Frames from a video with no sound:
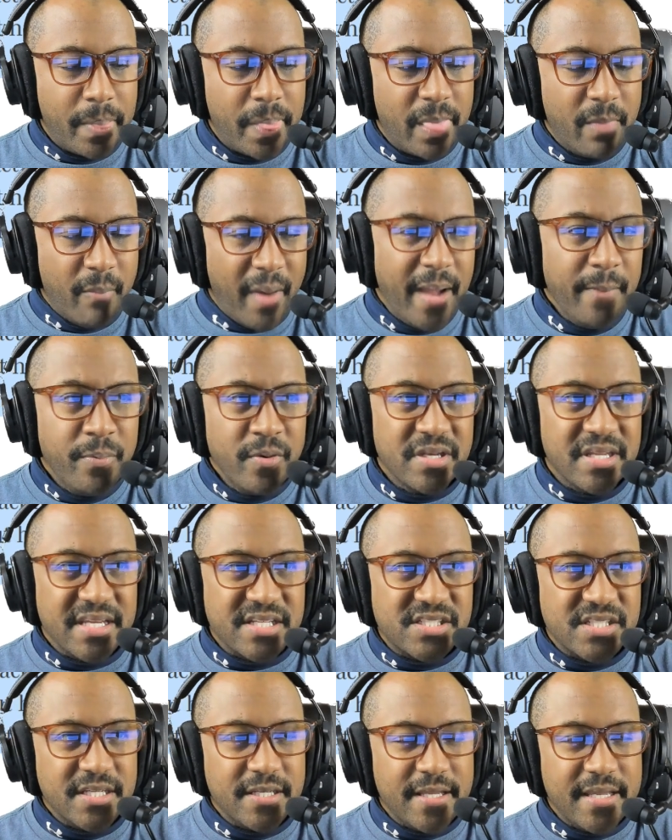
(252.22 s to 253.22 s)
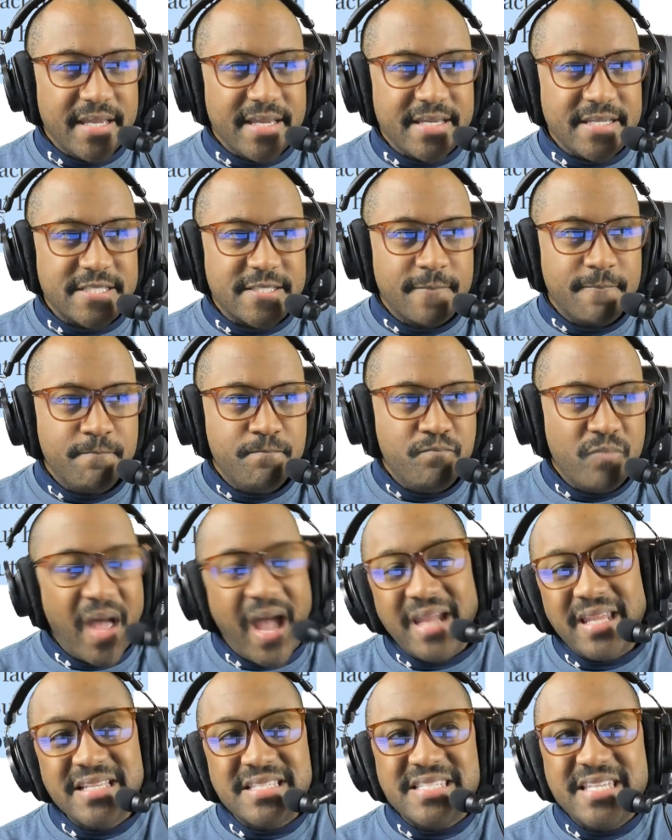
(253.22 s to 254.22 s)
my prediction is
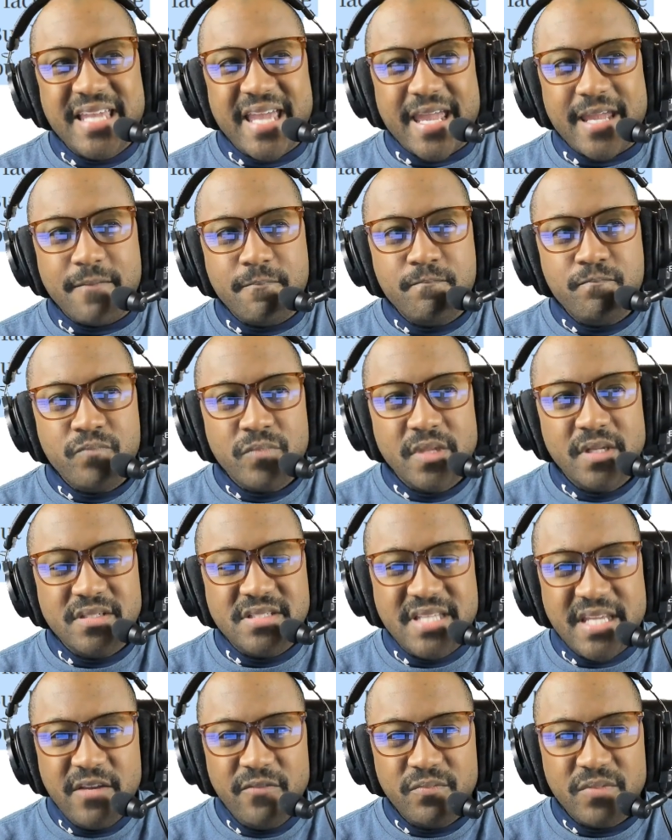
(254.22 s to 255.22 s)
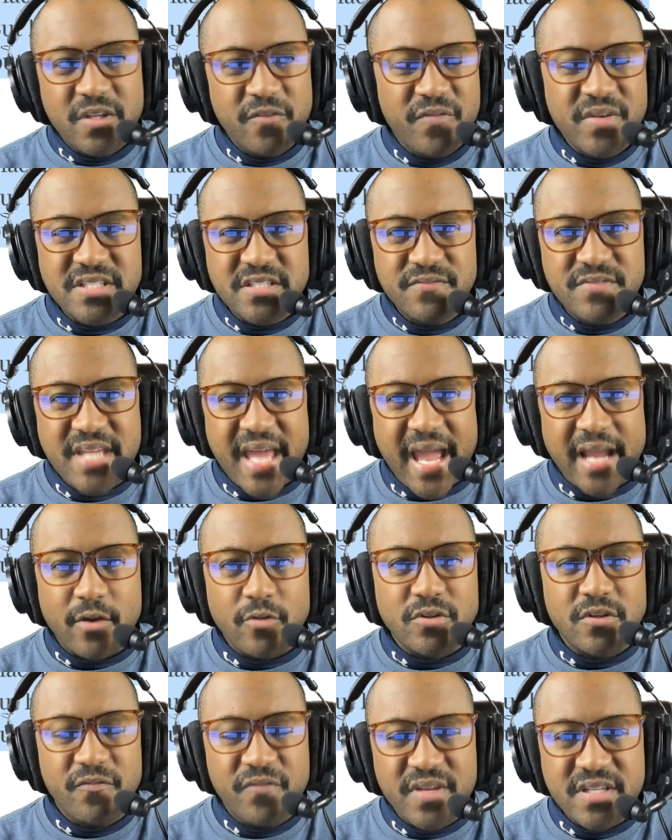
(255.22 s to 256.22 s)
I could see a defensive tackle,
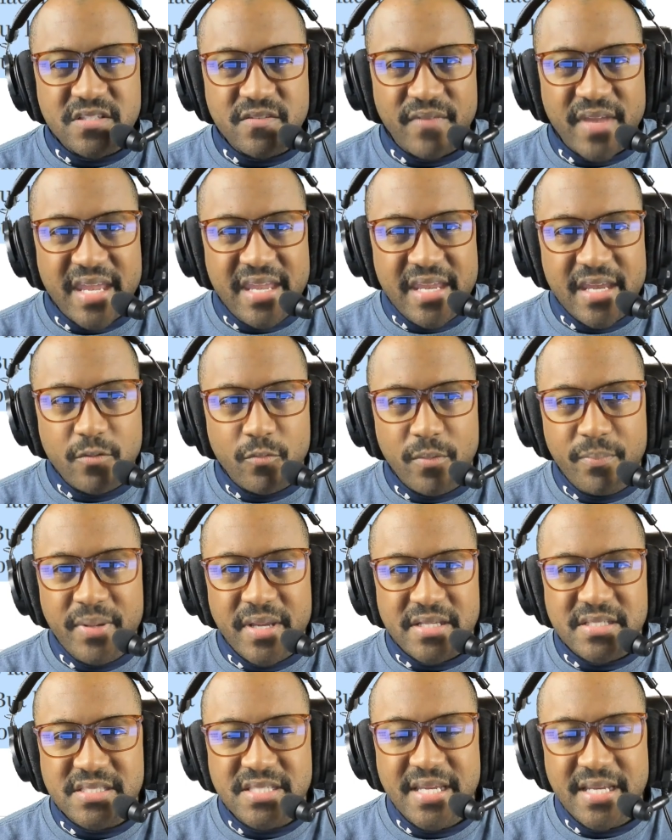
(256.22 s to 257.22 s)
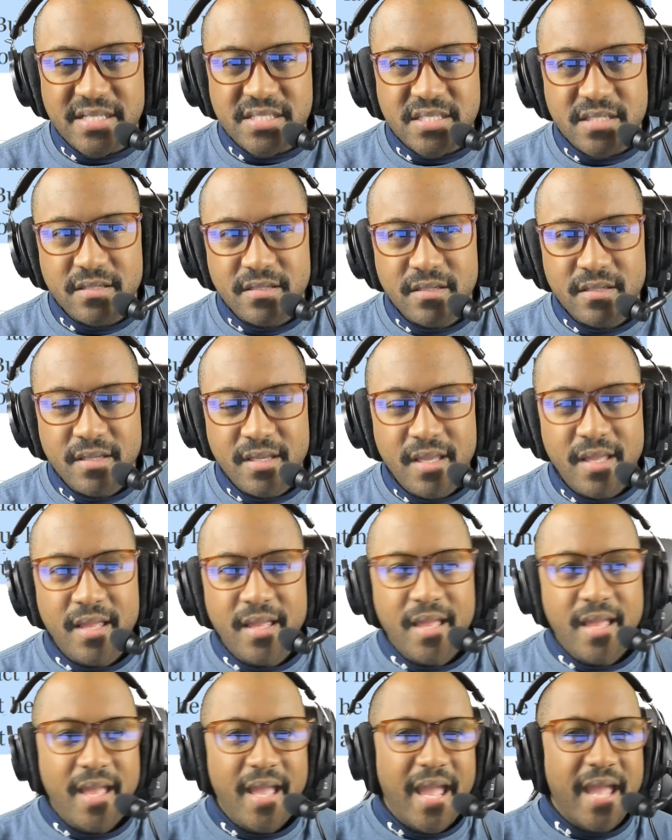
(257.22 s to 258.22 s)
defensive end with pick 6.
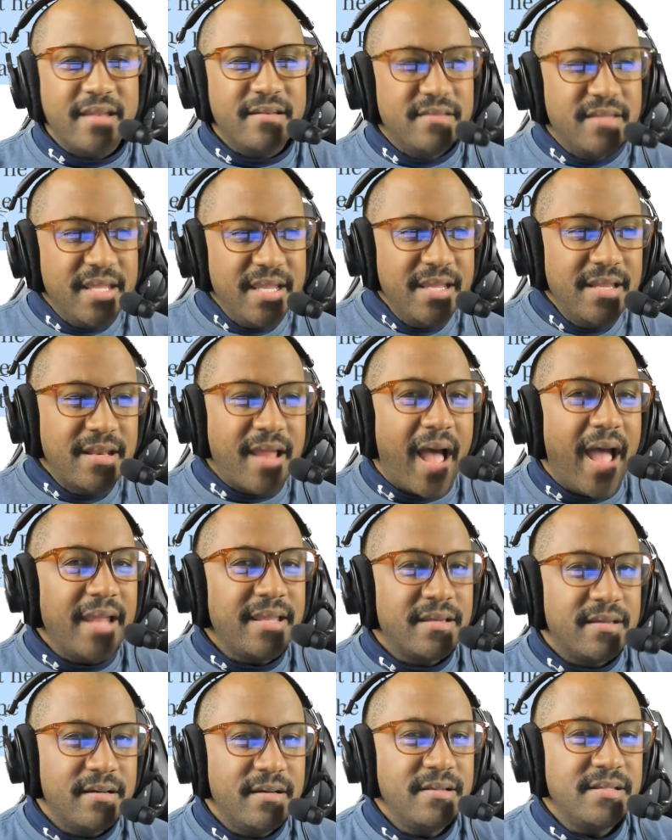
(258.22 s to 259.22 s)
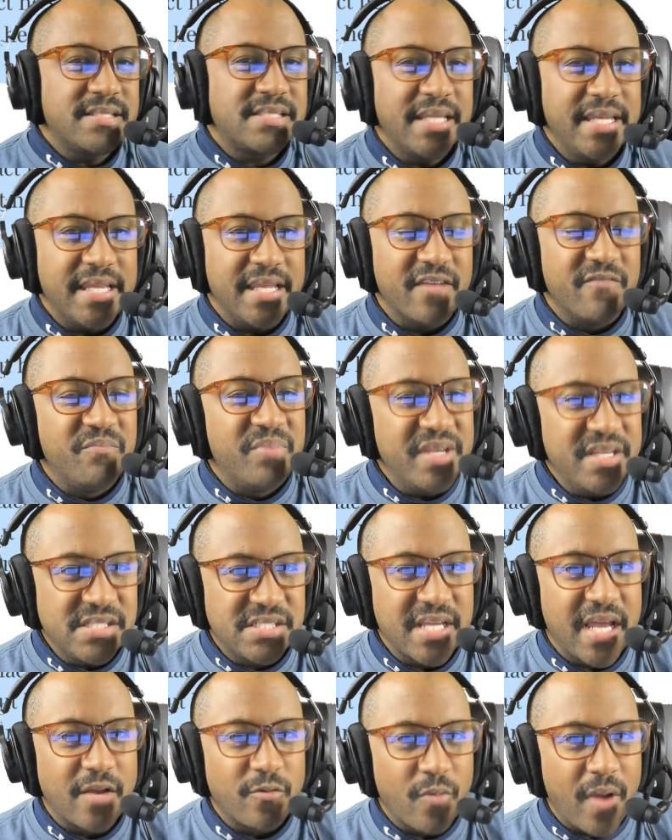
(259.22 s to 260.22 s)
And then I could see, if
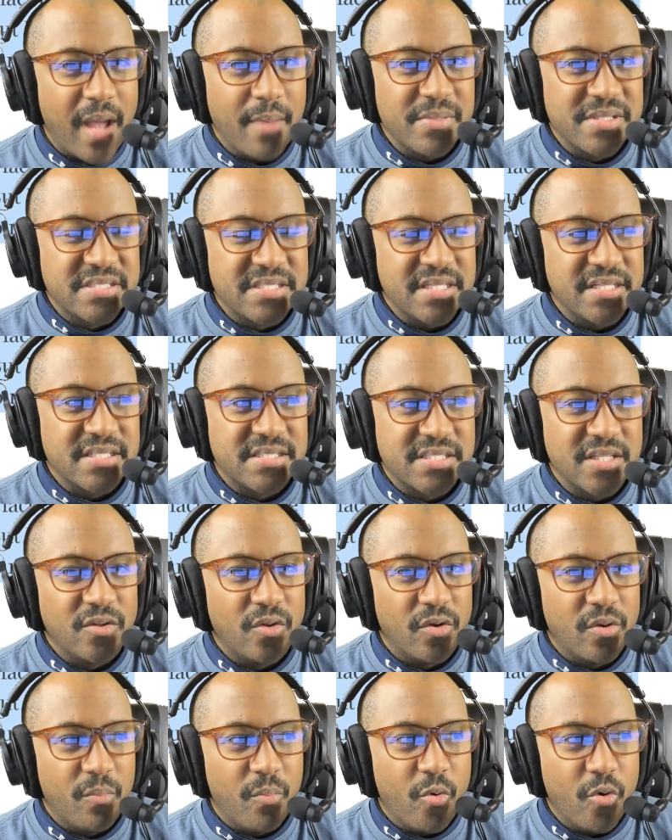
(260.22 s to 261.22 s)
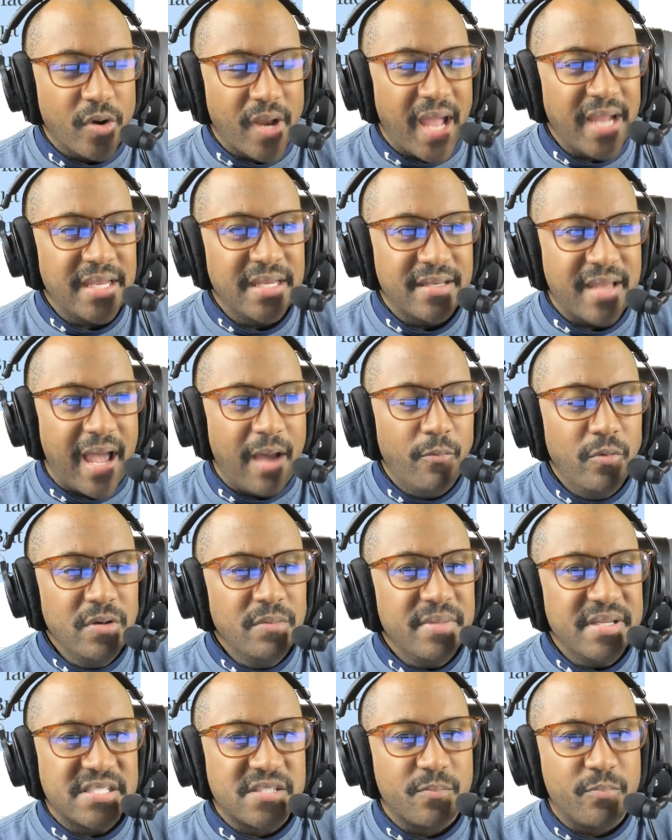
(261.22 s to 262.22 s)
Bijan Robinson is still on the board, I
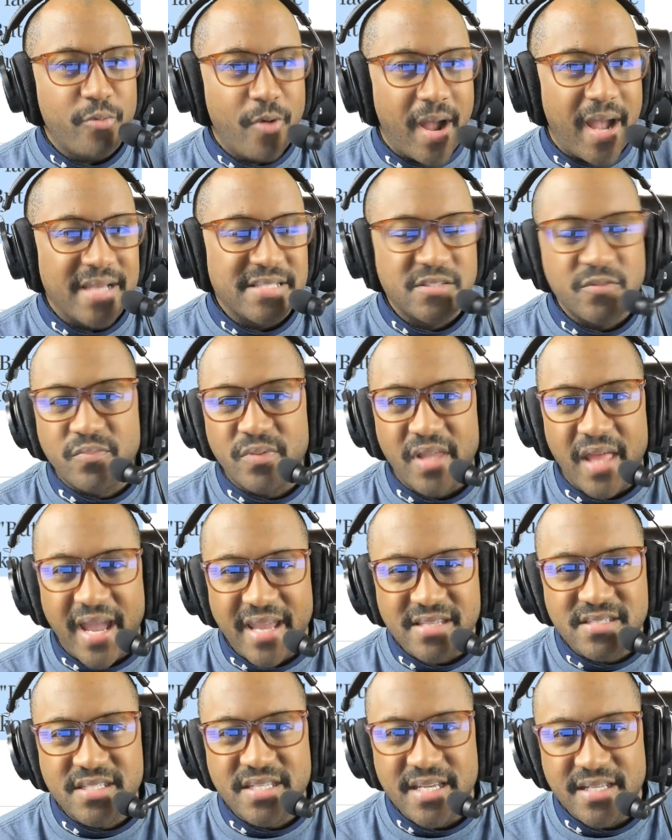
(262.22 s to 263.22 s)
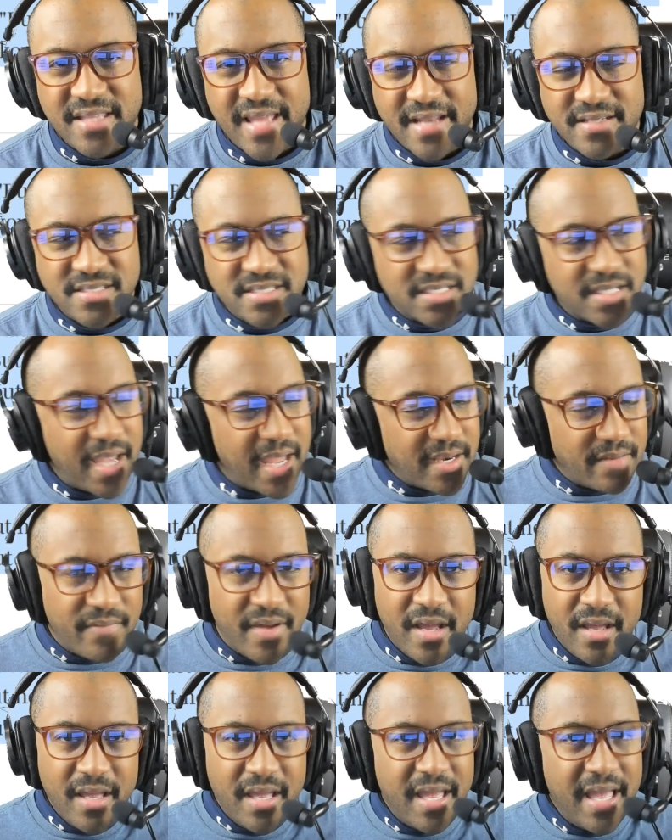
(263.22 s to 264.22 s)
wouldn't be surprised if the Lions did that. Just kind of
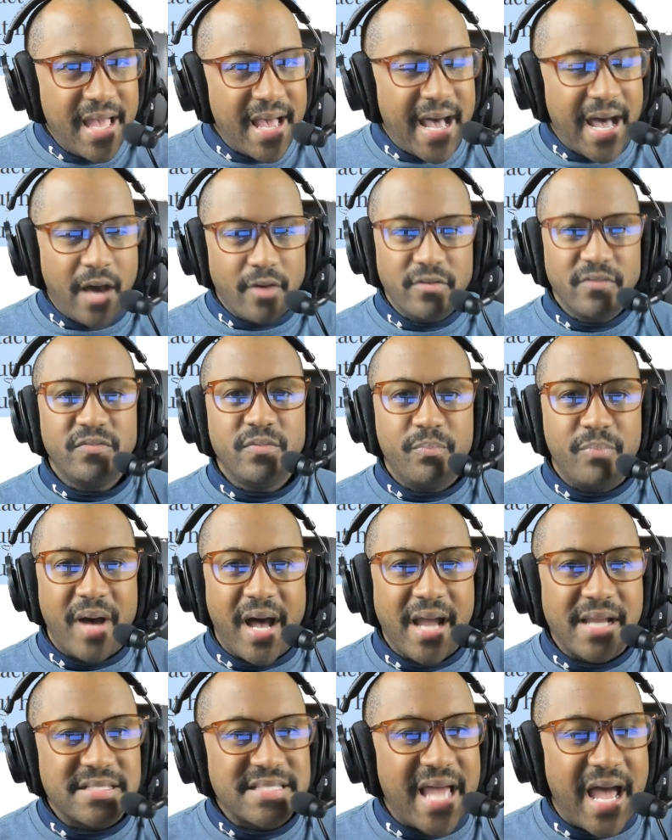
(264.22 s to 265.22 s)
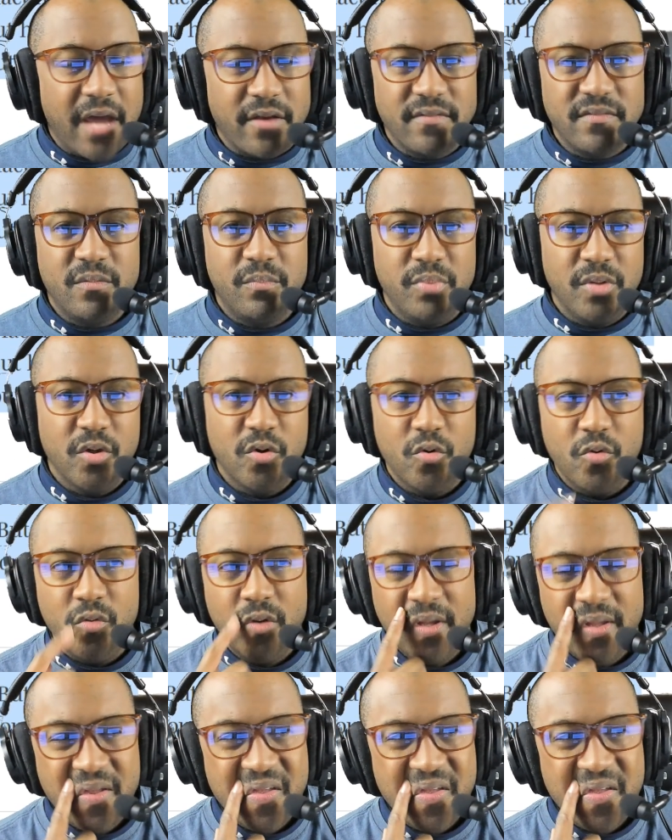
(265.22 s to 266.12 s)
out of the box, out of the blue,